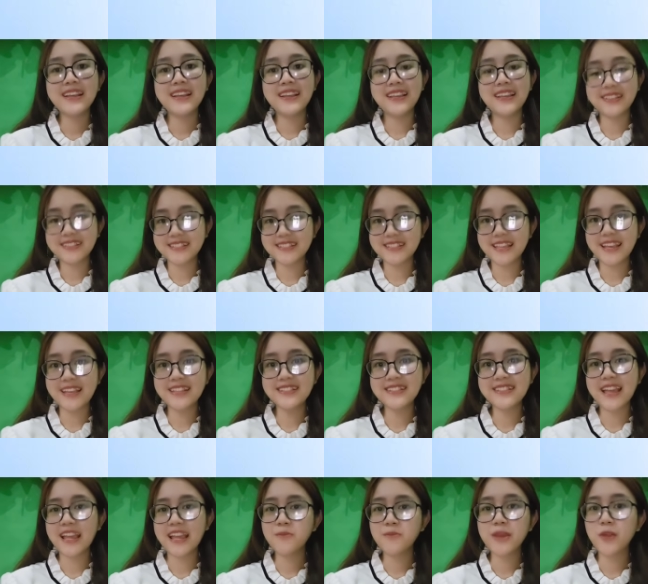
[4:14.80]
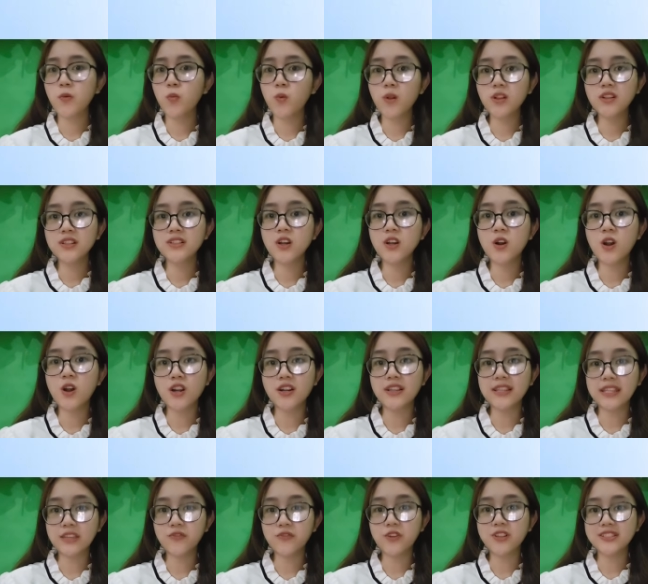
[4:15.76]
In this case, ants may walk along or
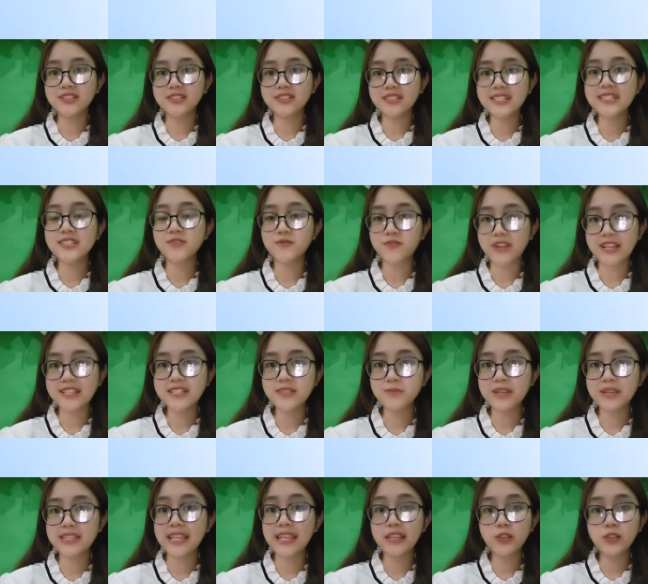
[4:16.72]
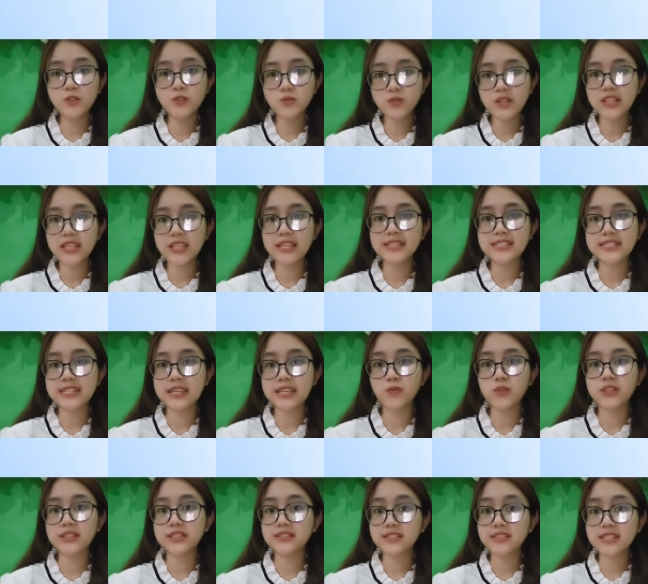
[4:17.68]
live on the tree surface, but they don't really interact
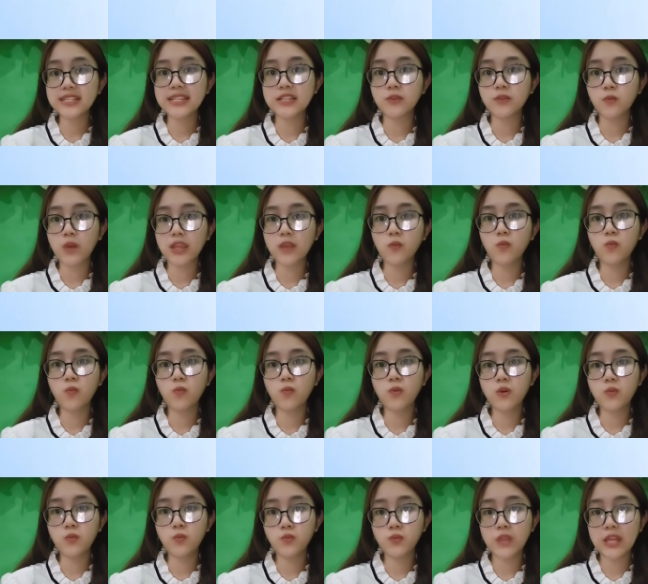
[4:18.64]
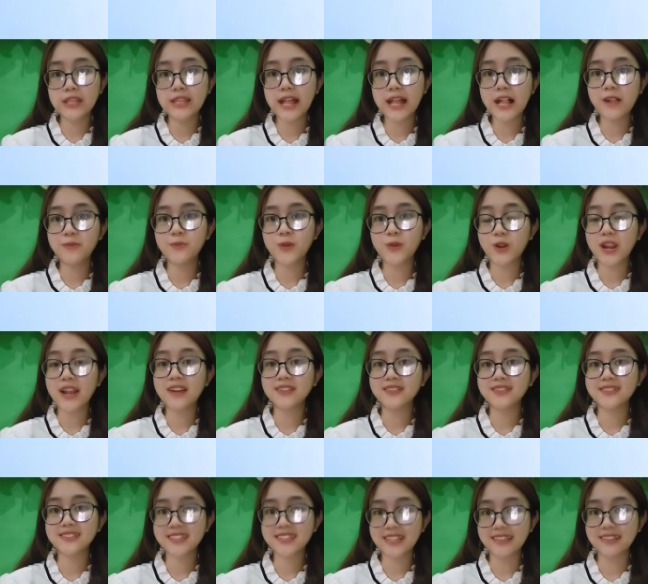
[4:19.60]
with the tree in a way that helps or
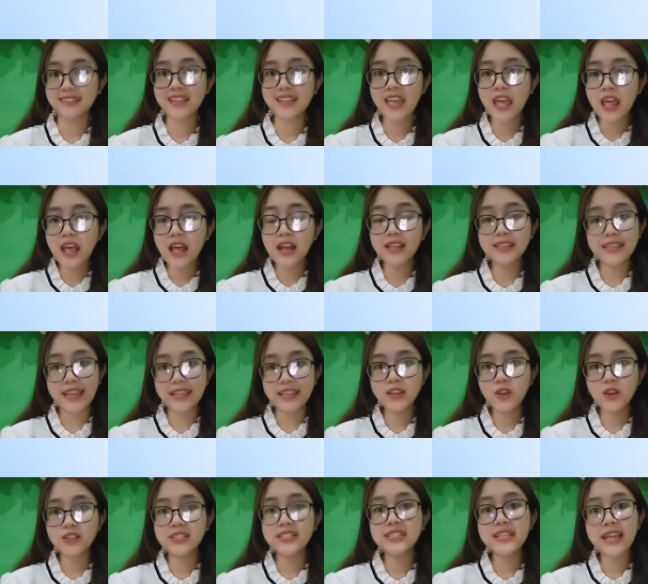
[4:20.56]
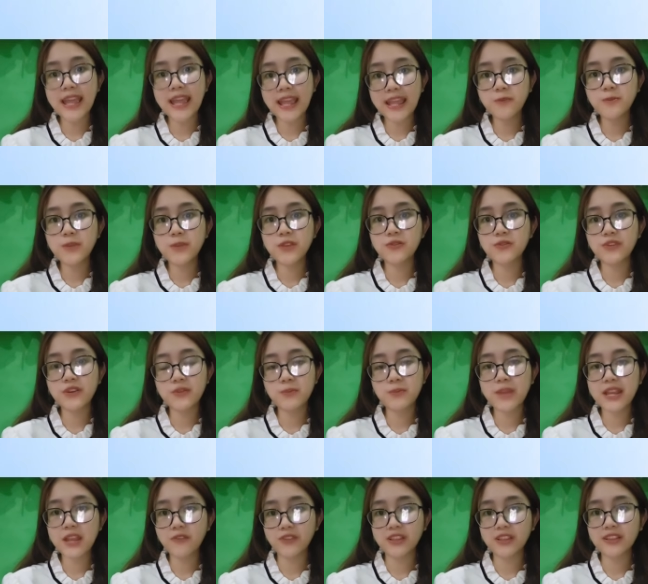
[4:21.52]
harms it. Again, only the ant
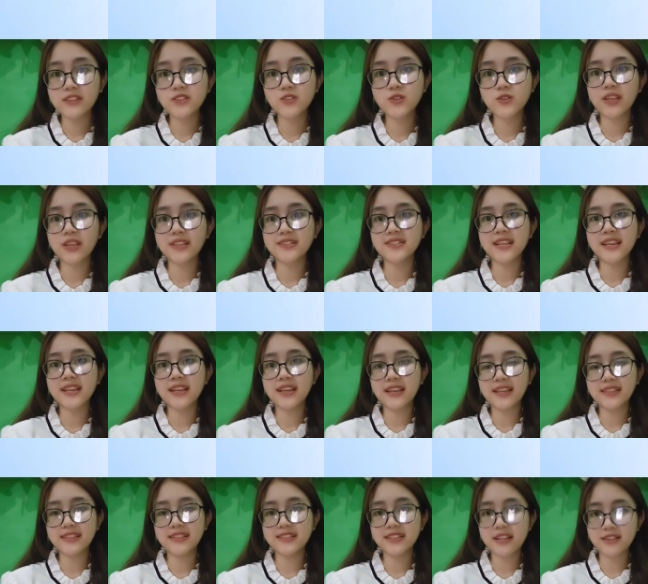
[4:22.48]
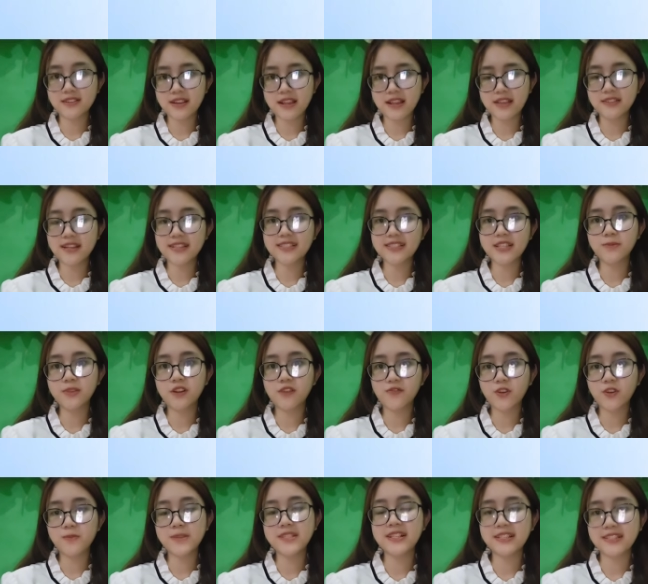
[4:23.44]
benefits, so it is another example of
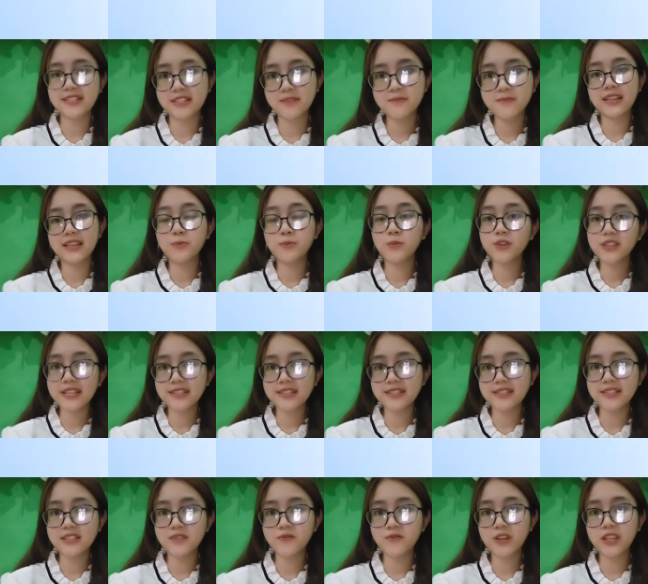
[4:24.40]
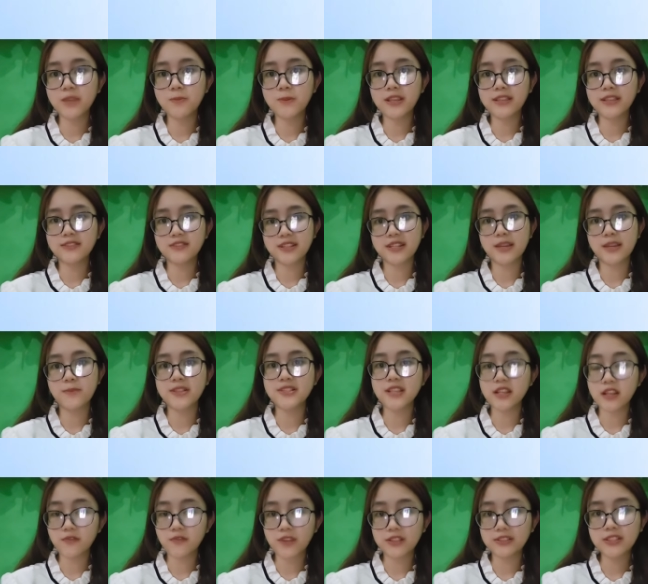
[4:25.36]
commensalism. In both cases, the frangipani tree remains
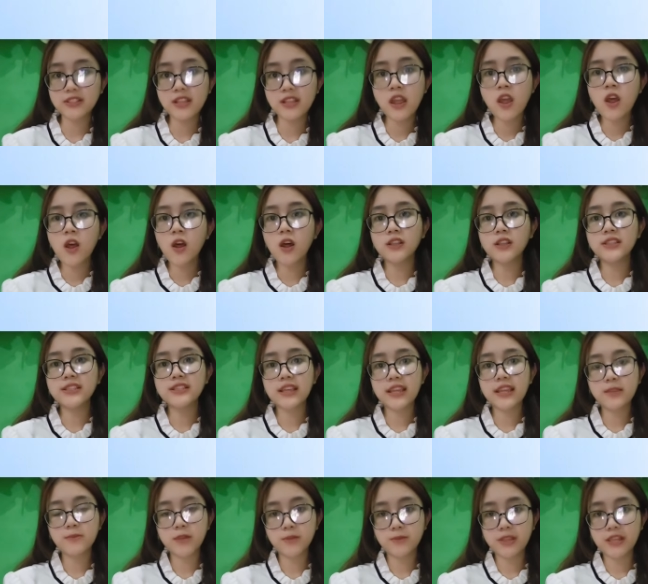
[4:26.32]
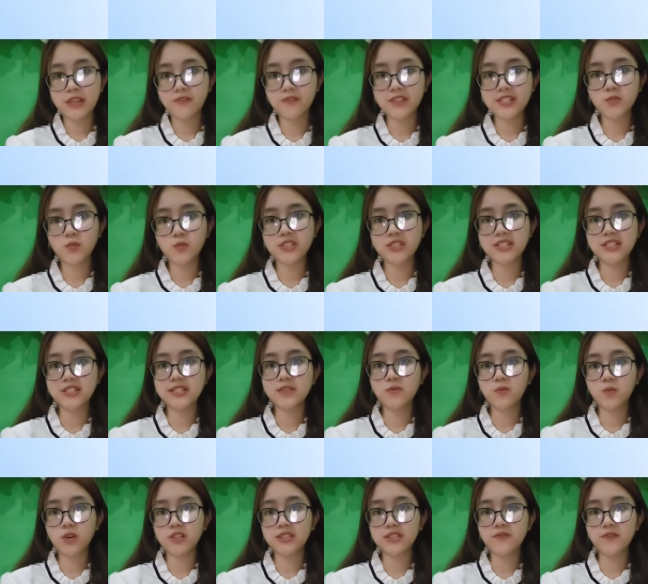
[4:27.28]
unaffected, only the animal benefits, which is
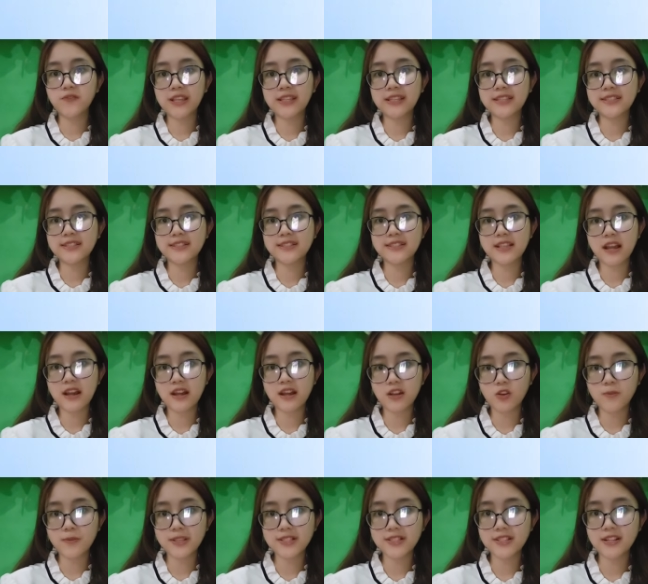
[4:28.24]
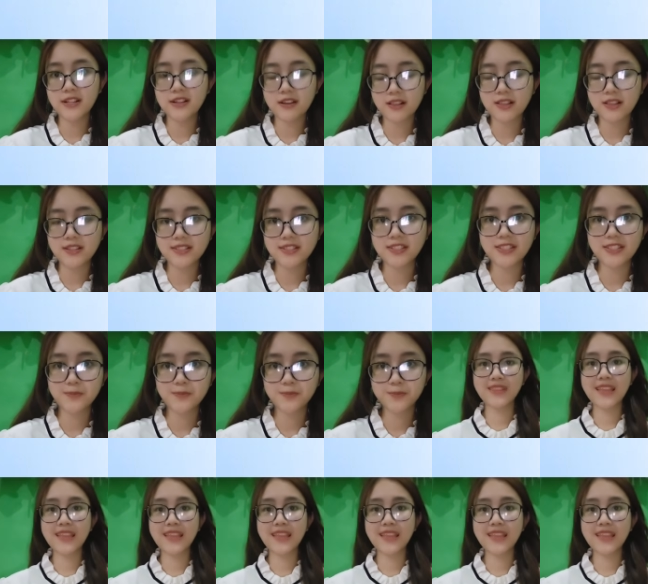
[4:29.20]
what defines a commensal relationship.